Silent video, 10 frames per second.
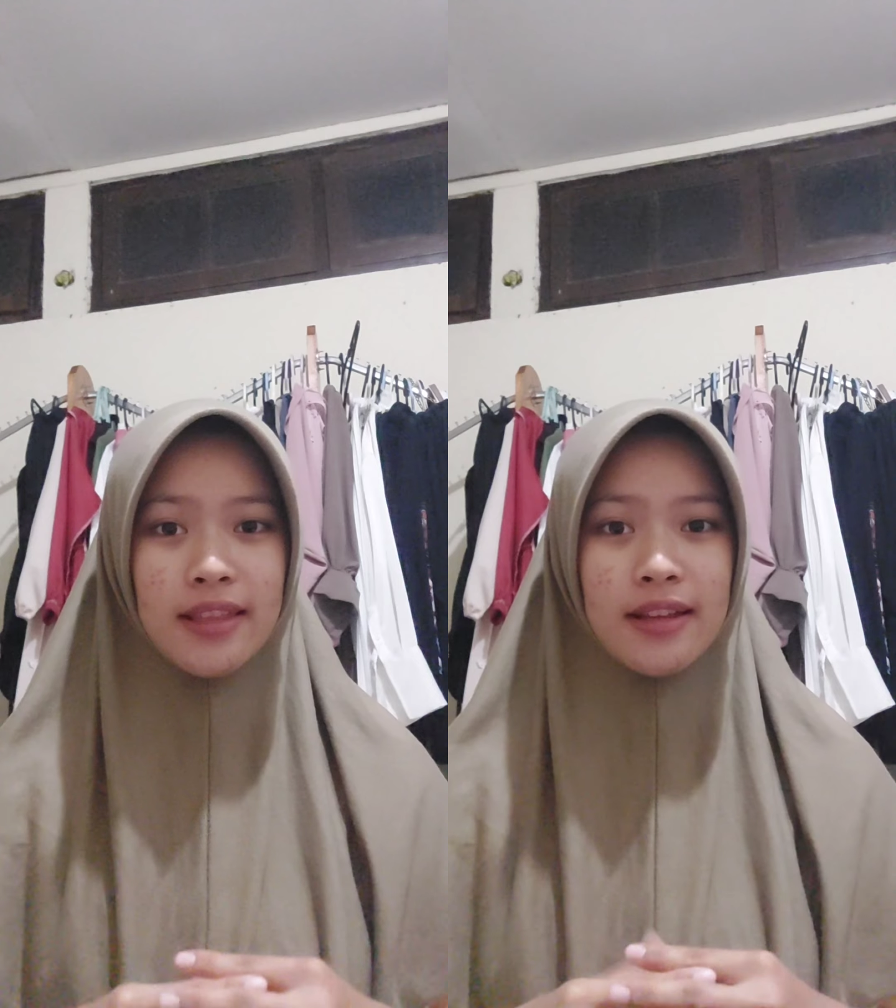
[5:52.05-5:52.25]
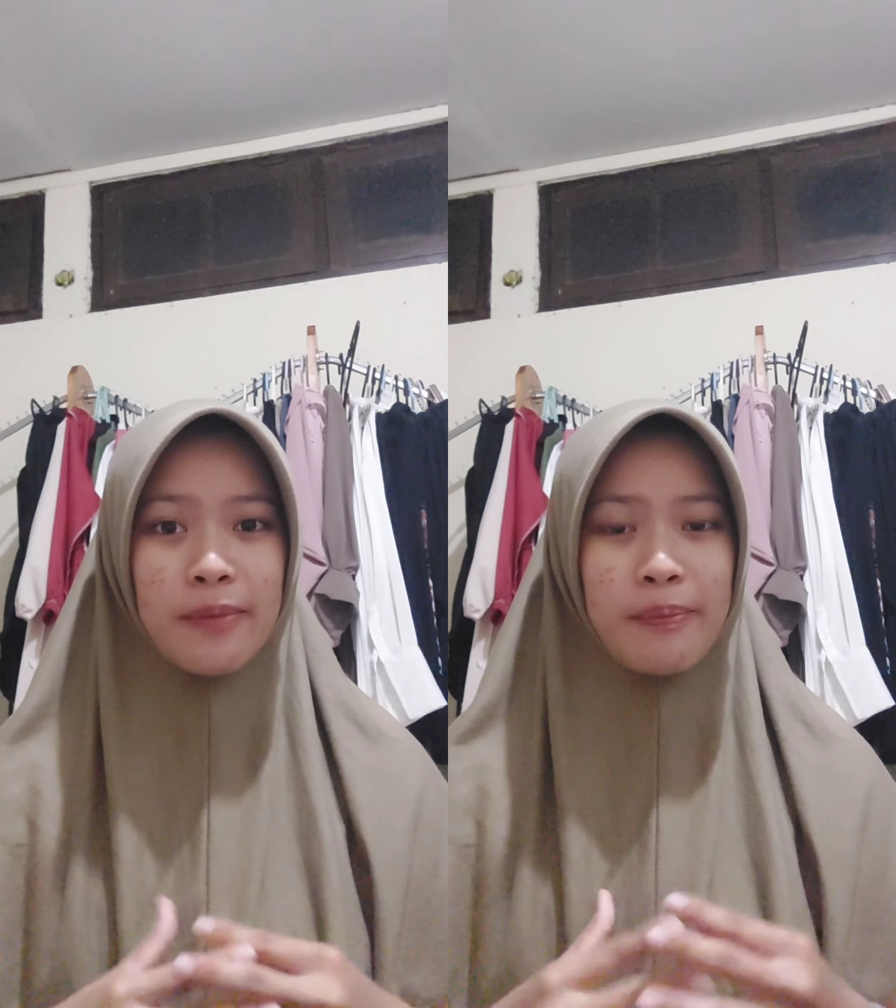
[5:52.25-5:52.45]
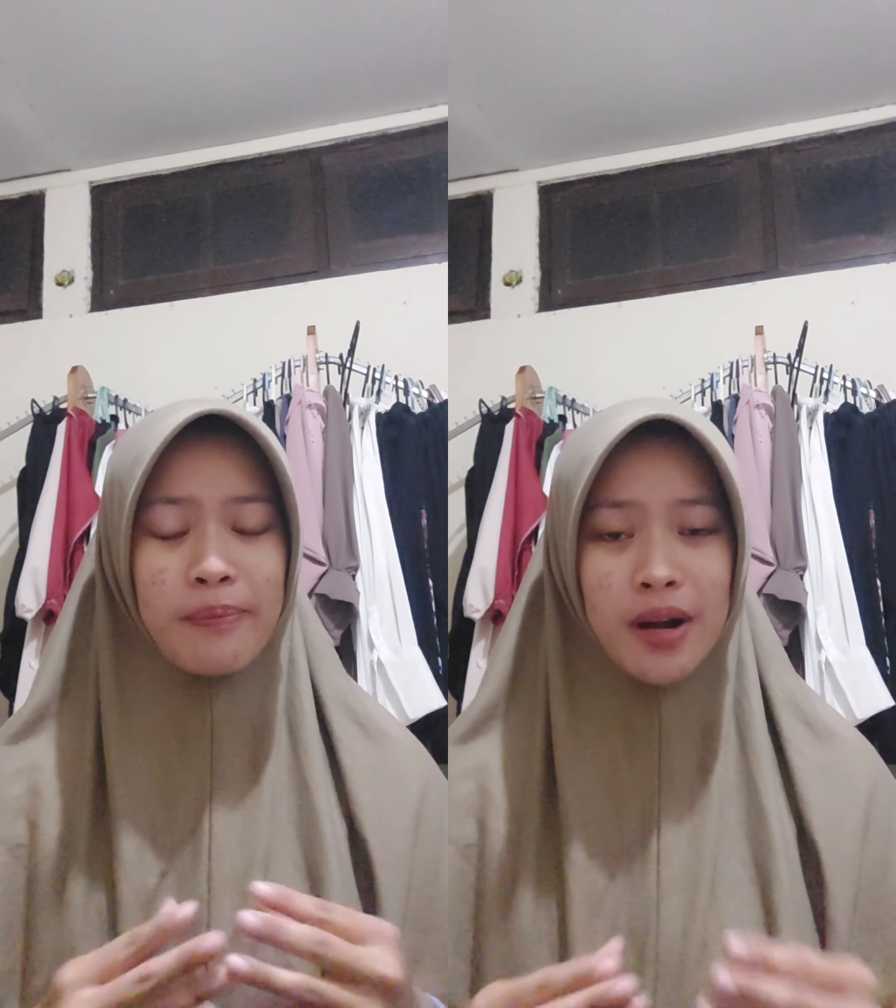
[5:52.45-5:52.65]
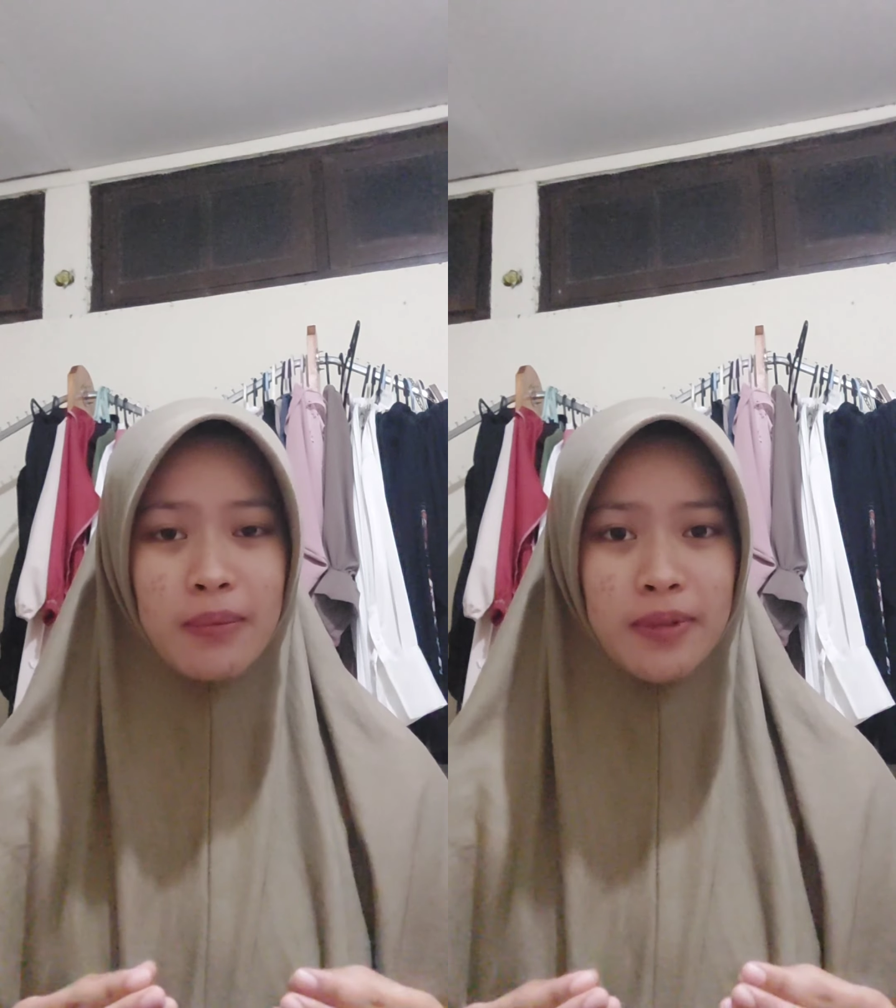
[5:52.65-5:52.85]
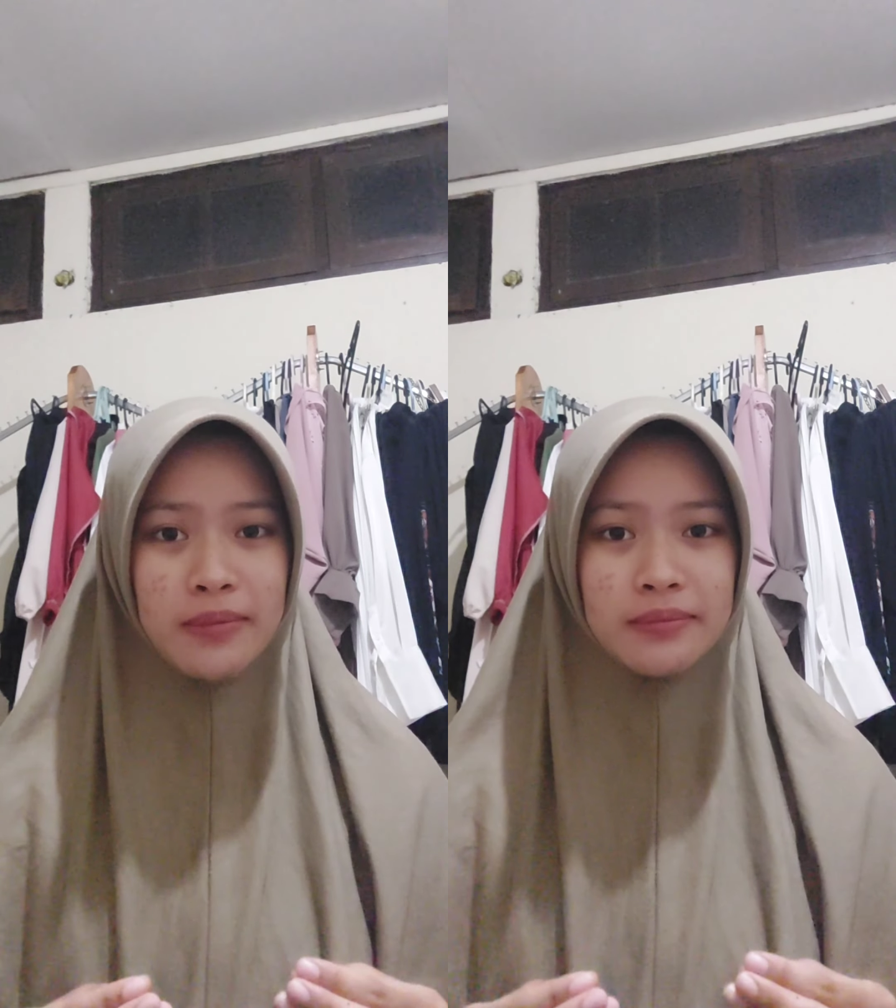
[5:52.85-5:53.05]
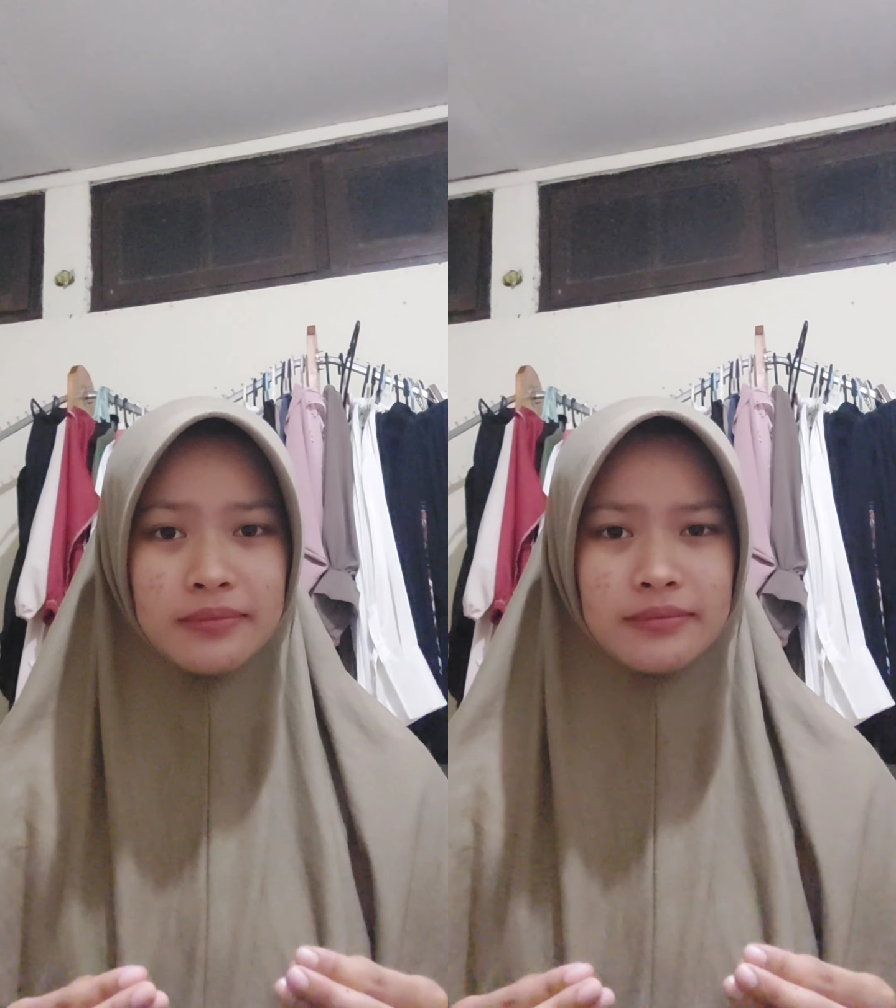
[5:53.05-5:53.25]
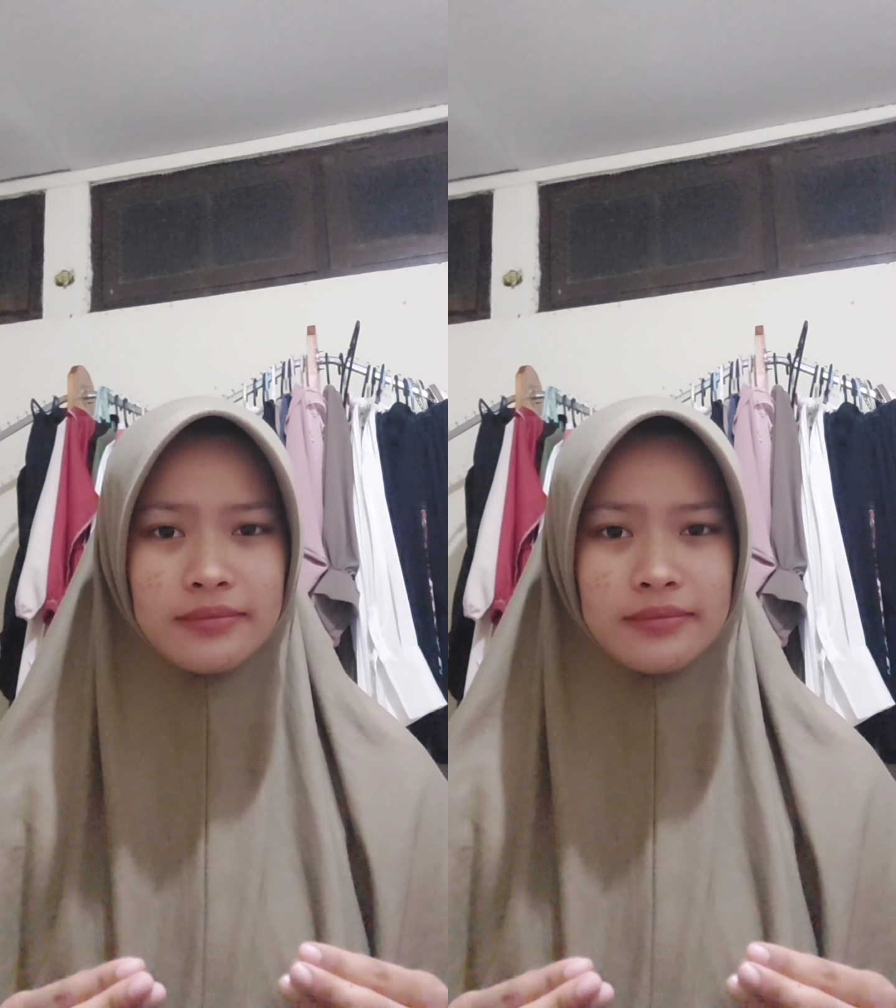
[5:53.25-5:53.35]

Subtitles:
a problem